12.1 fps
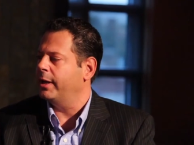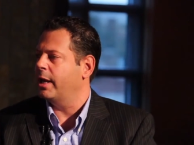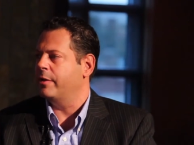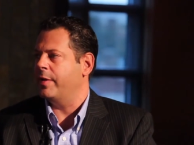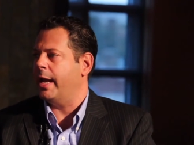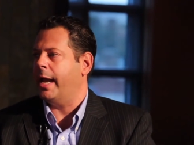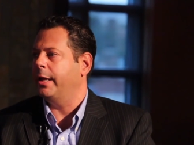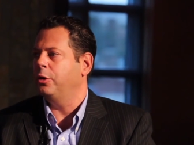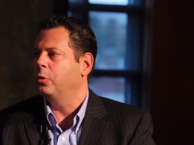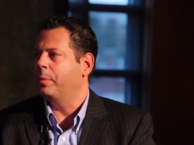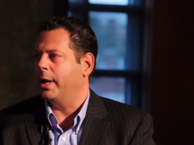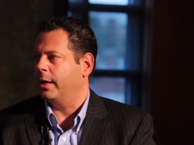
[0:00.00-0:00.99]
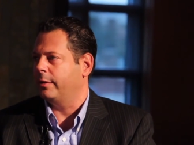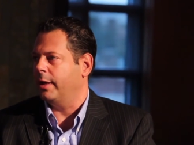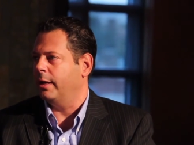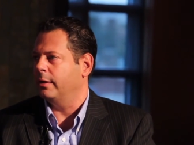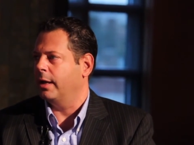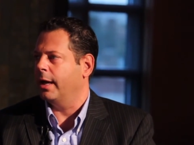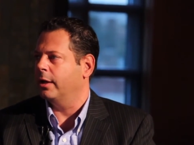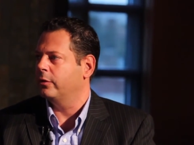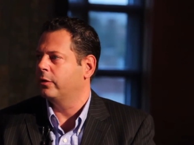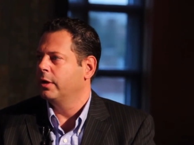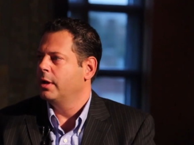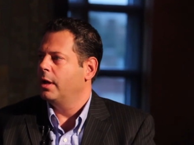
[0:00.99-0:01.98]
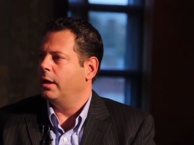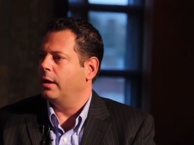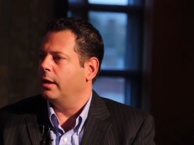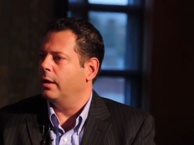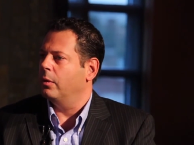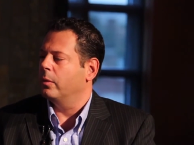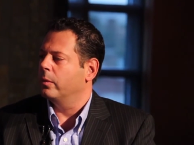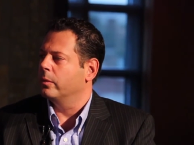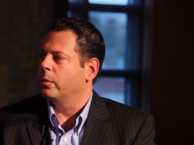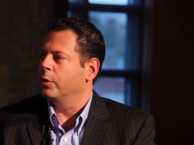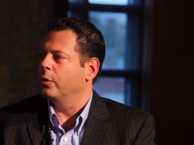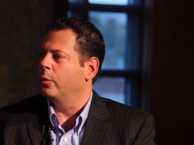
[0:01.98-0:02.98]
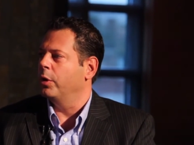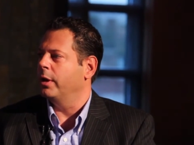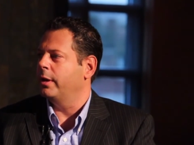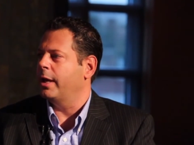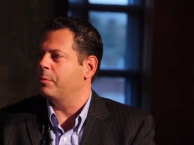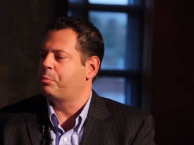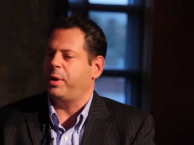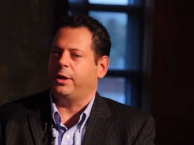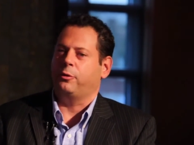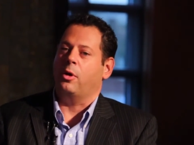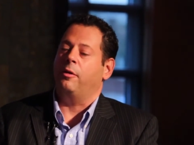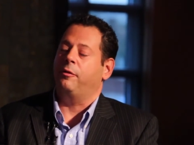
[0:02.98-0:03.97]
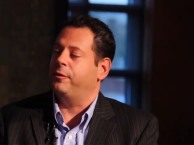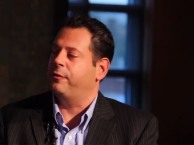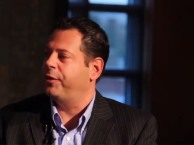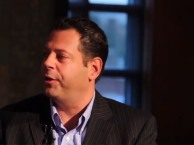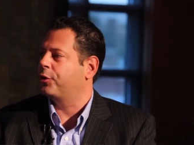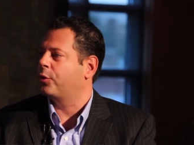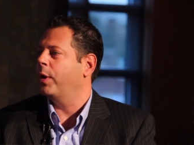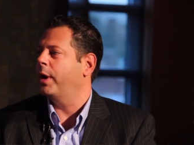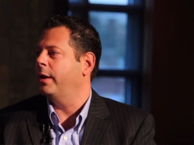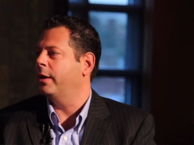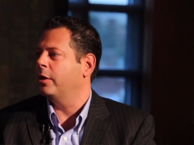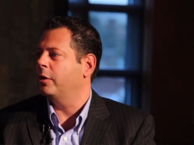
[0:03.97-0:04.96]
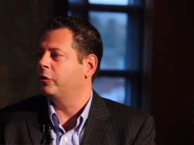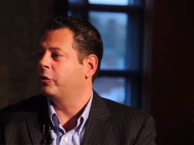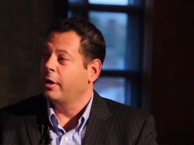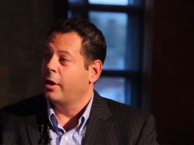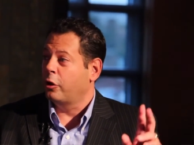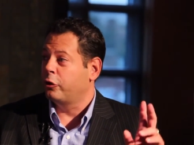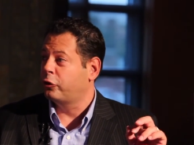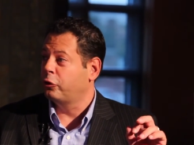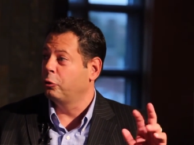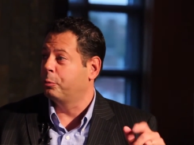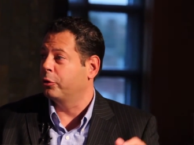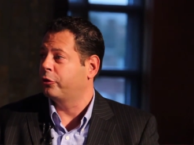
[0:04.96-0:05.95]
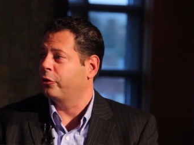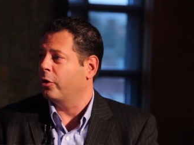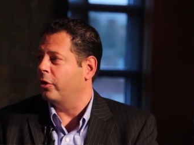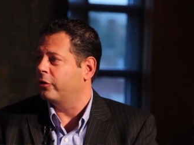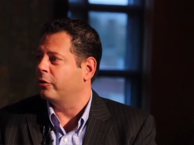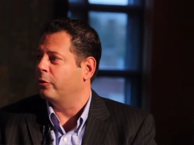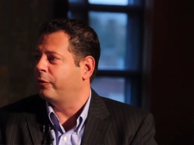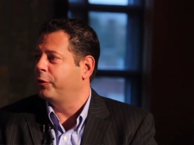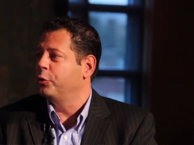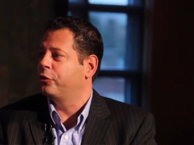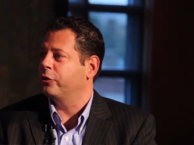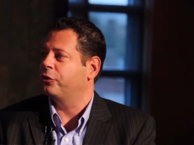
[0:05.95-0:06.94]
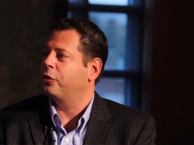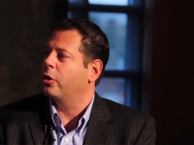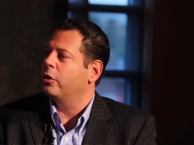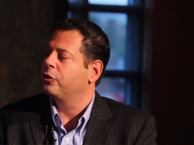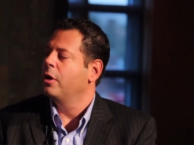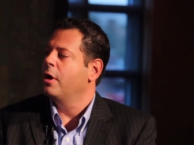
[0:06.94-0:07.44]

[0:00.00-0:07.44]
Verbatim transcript: didn't have AAU back then. Guys uh, weren't really getting picked off in fifth grade as superstars or future stars.